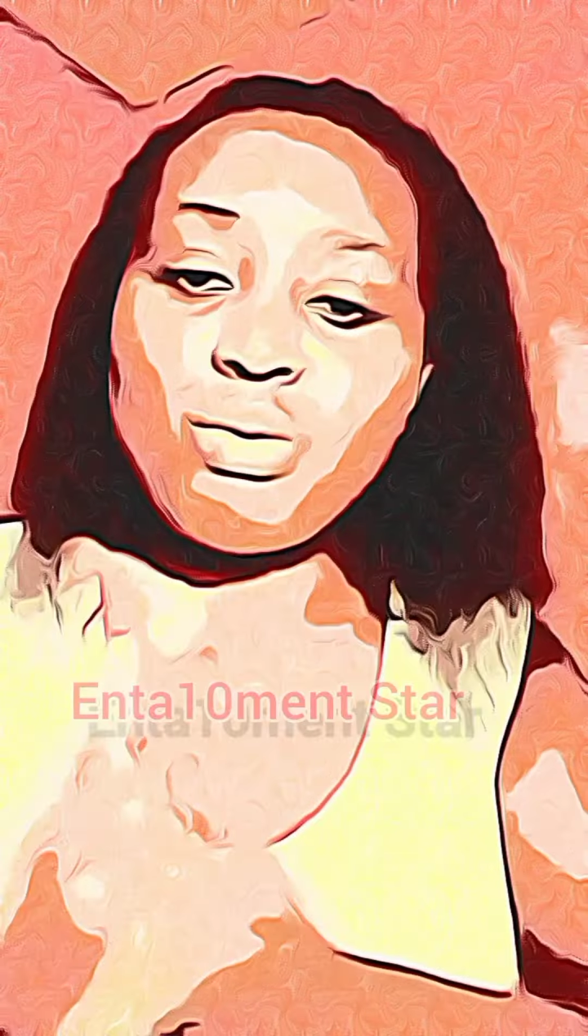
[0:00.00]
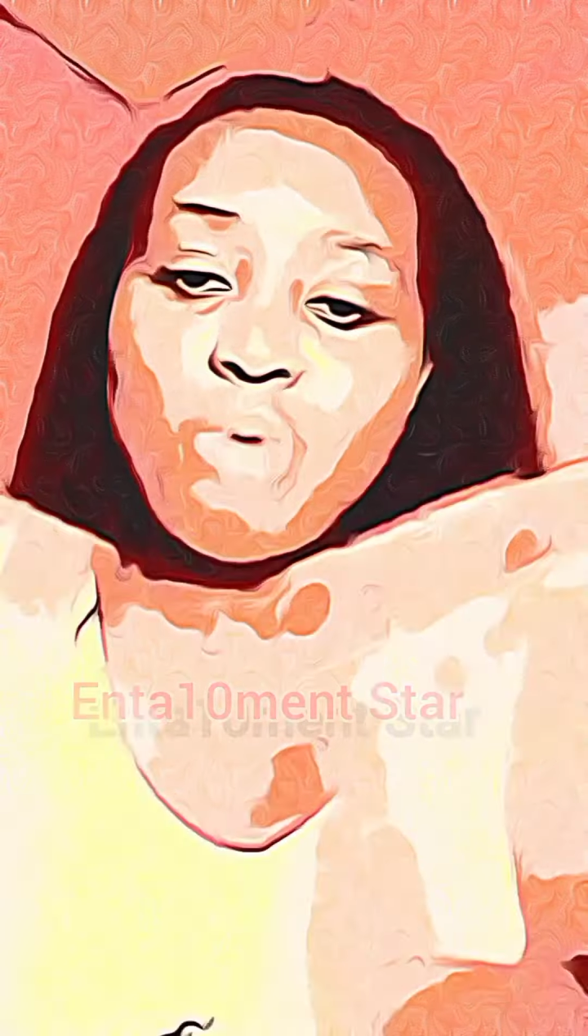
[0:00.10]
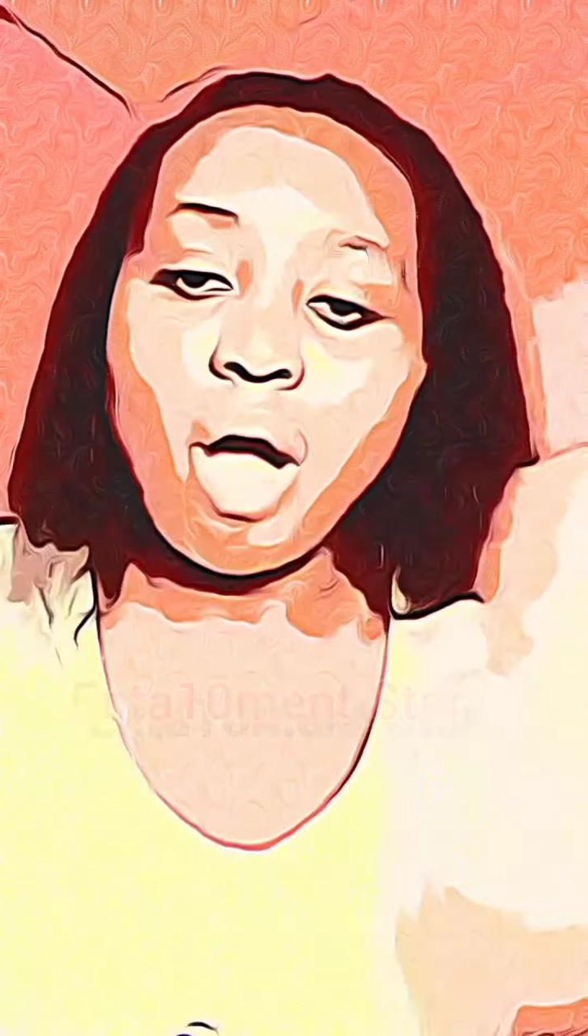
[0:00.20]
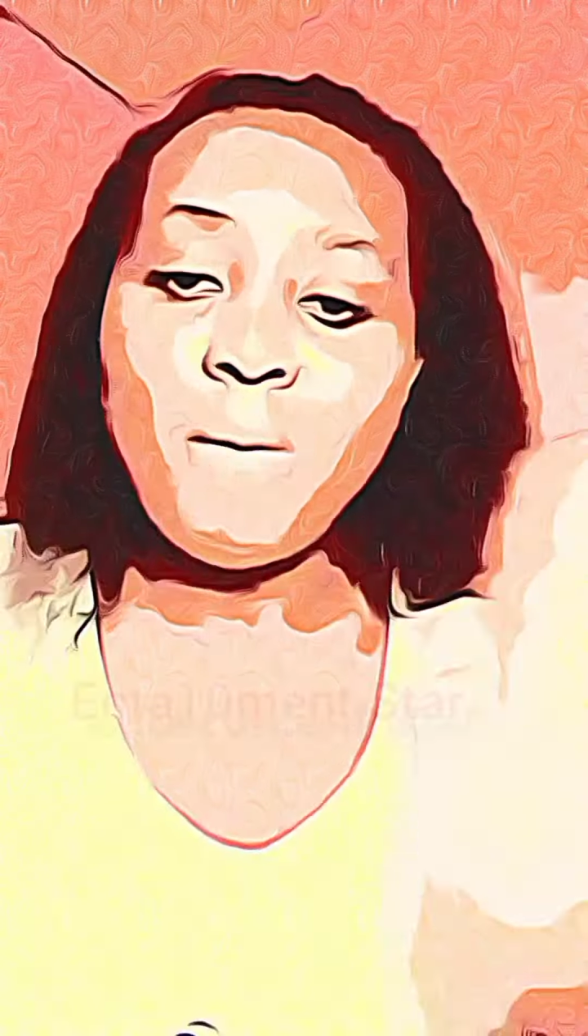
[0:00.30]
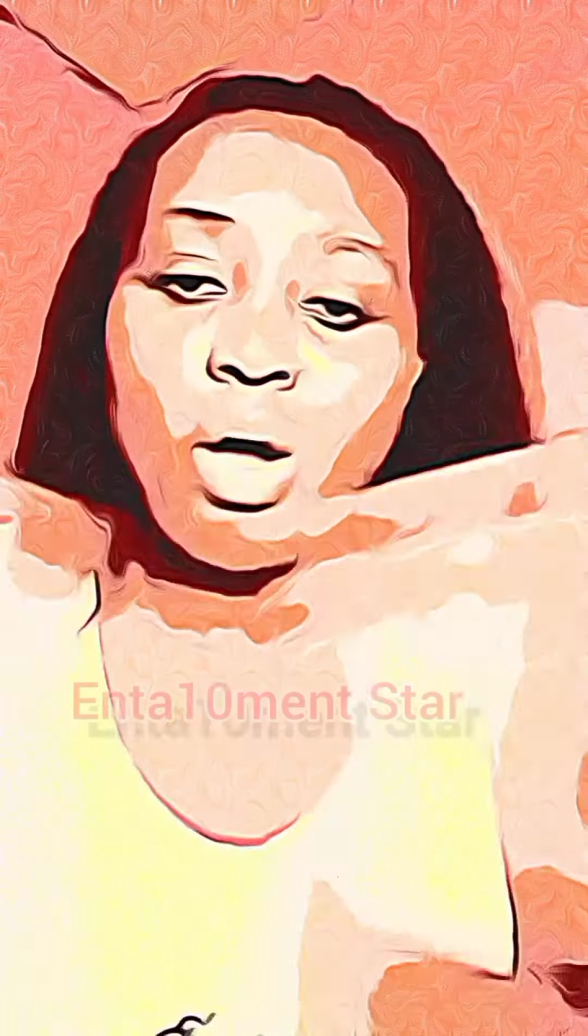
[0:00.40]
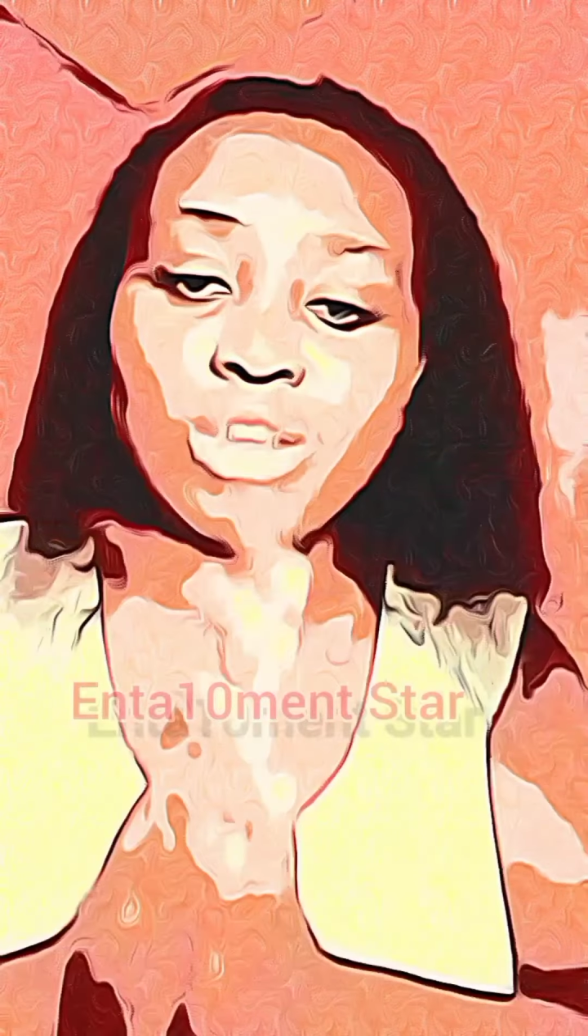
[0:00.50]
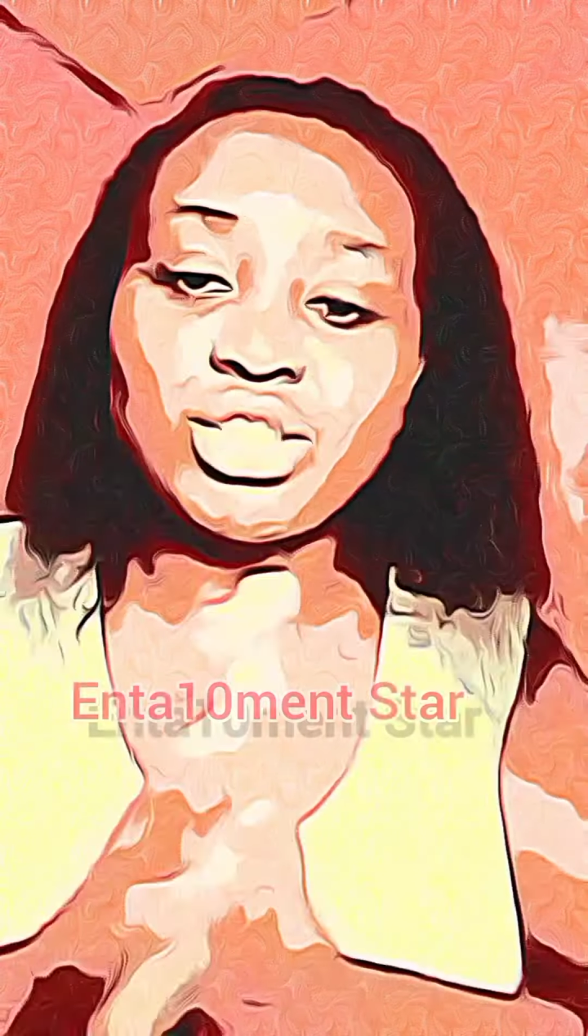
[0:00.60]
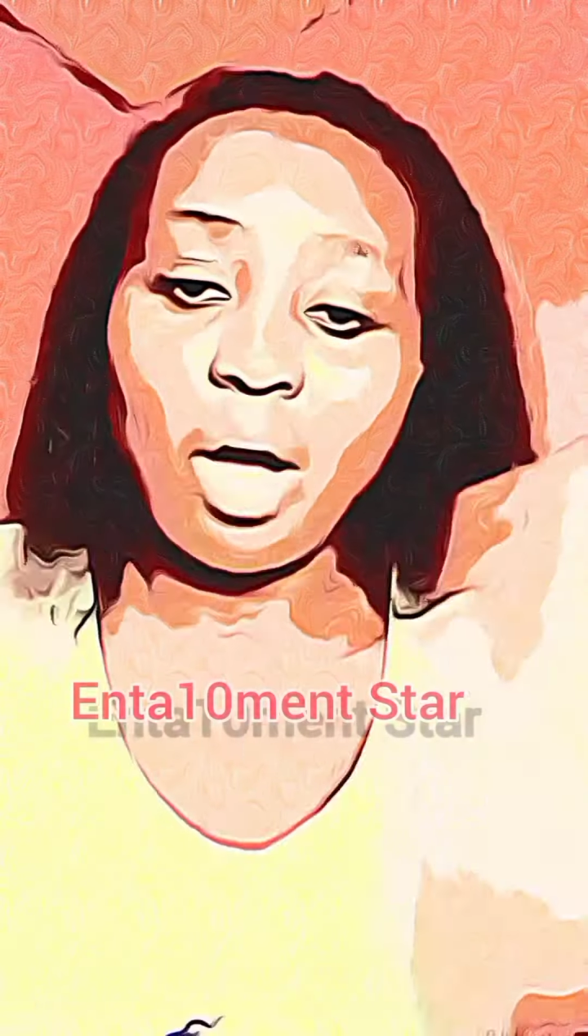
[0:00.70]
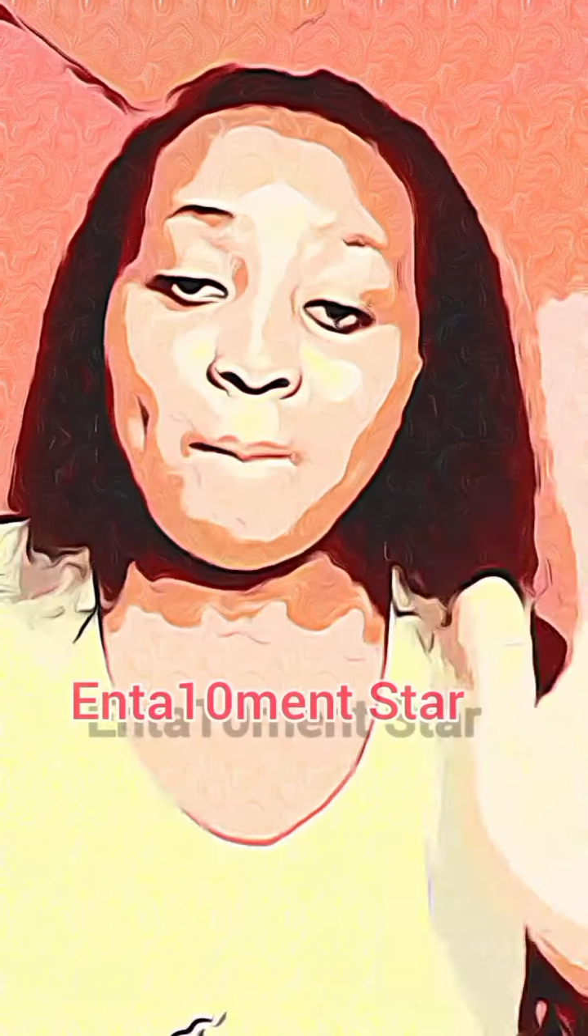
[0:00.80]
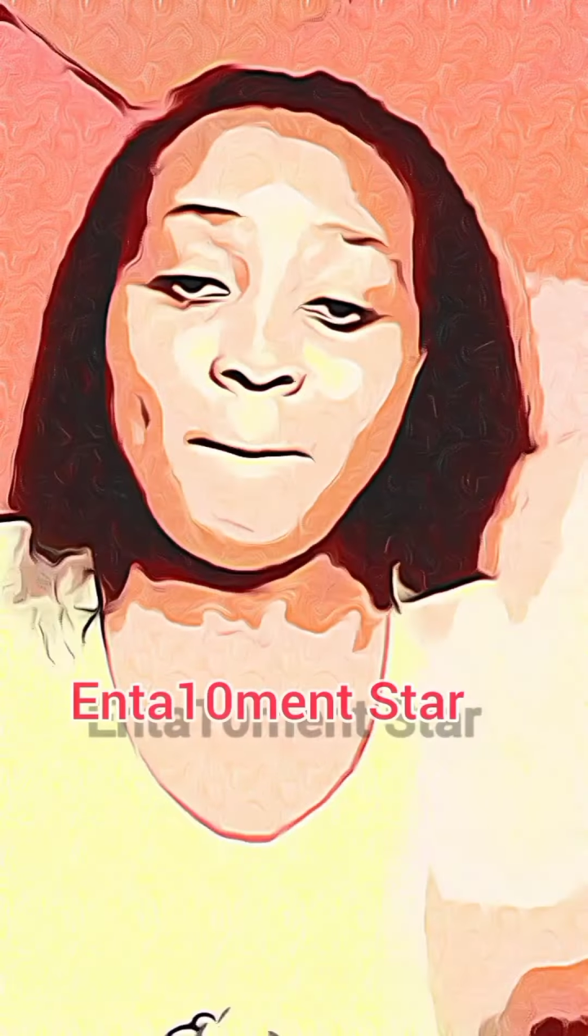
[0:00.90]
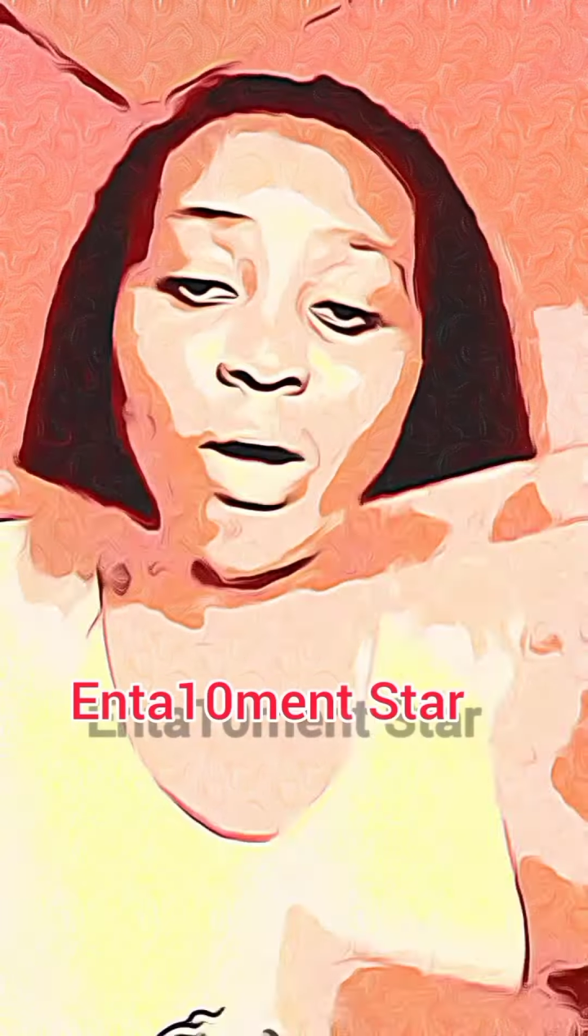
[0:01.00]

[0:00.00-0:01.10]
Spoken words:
job more than